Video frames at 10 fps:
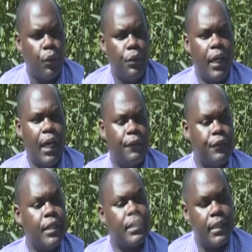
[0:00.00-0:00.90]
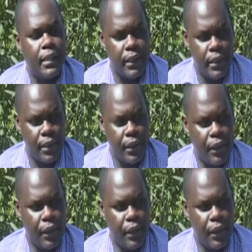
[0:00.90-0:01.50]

will have resistance